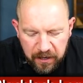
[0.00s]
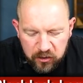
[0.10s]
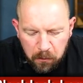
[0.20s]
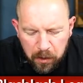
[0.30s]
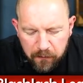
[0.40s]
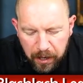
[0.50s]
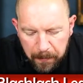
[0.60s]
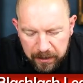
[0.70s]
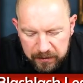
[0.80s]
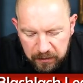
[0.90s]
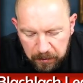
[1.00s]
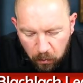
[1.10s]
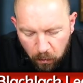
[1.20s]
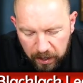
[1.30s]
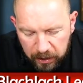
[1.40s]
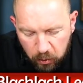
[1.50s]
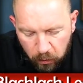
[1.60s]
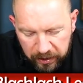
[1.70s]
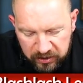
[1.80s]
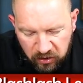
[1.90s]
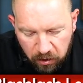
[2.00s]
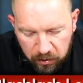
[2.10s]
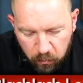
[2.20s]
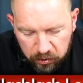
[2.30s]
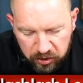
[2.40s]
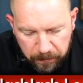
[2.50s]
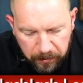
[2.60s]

Somebody recommended it to me a while ago, and I started watching it,